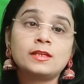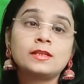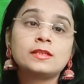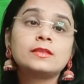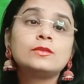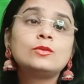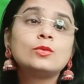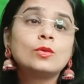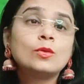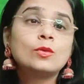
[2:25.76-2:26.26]

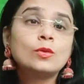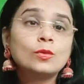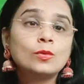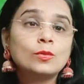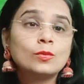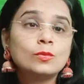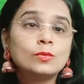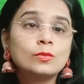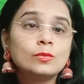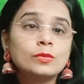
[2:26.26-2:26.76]

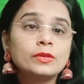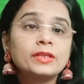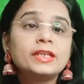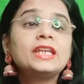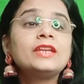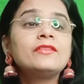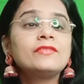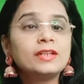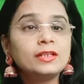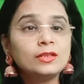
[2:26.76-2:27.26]
Though,
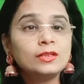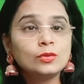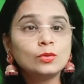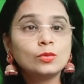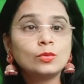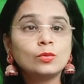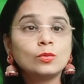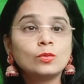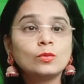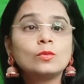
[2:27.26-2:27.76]
even
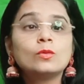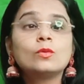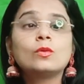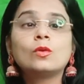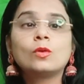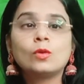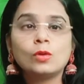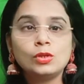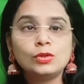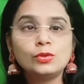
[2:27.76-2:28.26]
though,
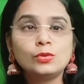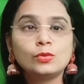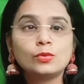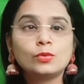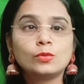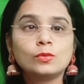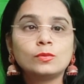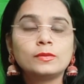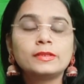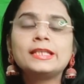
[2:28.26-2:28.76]

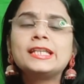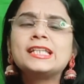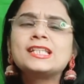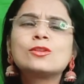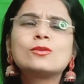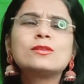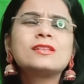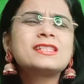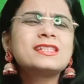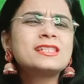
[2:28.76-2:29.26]
although, these are
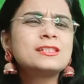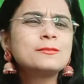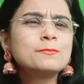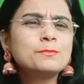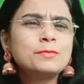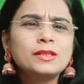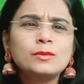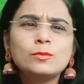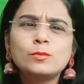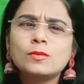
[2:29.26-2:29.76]
all the
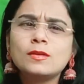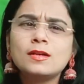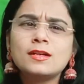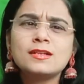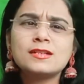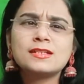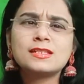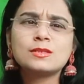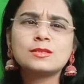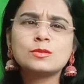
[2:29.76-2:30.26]
simple
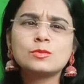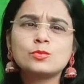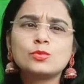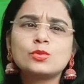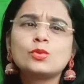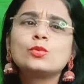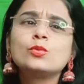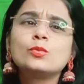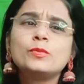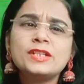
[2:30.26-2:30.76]
words
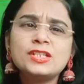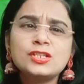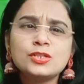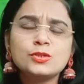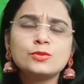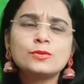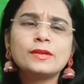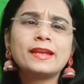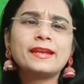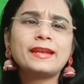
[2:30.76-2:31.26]
through which
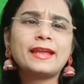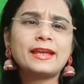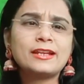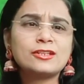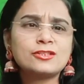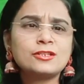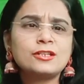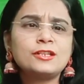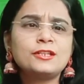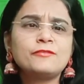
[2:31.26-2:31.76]
you can
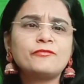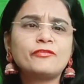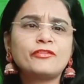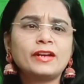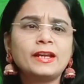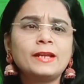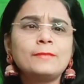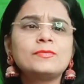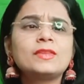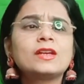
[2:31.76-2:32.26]
actually
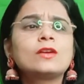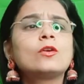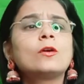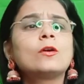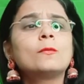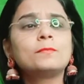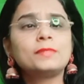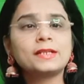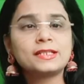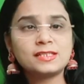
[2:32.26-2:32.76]
frame the
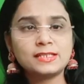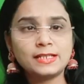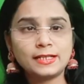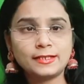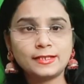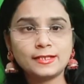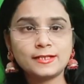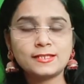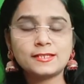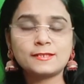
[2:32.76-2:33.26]
complex
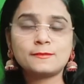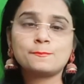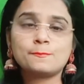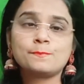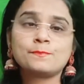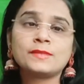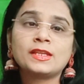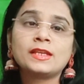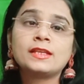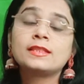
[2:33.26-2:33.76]
sentence.
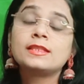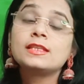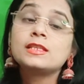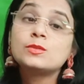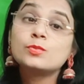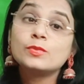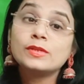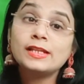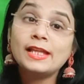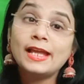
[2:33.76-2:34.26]

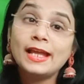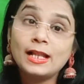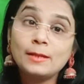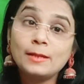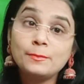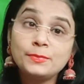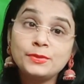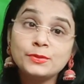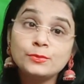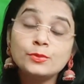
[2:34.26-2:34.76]
This will
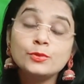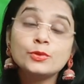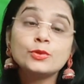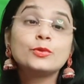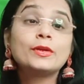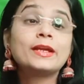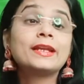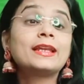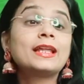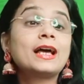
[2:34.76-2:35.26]
help you to
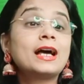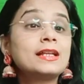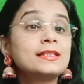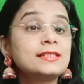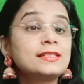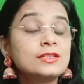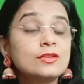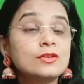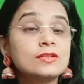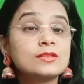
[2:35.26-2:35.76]

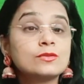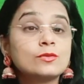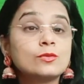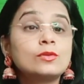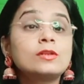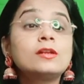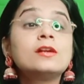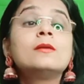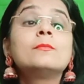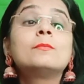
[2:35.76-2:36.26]
enhance your
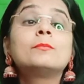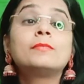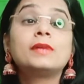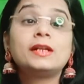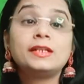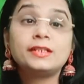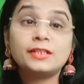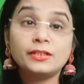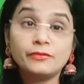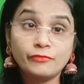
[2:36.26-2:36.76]
score
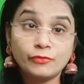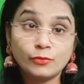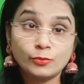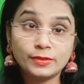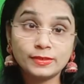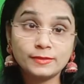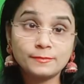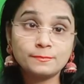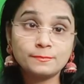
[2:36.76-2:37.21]
multifold.